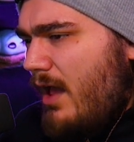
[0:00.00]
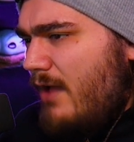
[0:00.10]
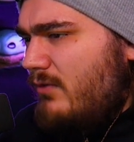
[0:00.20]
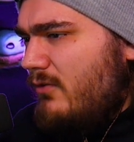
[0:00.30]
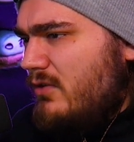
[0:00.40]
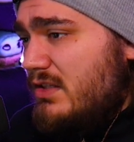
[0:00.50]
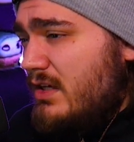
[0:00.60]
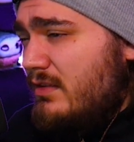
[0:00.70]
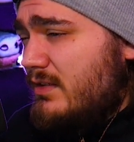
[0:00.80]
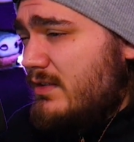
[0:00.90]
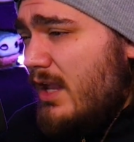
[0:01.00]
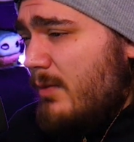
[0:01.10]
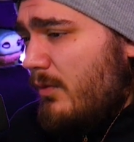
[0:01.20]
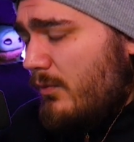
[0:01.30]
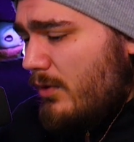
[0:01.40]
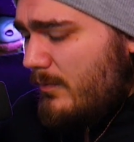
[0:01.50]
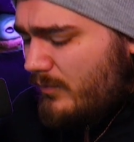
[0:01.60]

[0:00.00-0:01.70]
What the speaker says: I've never seen this deck before.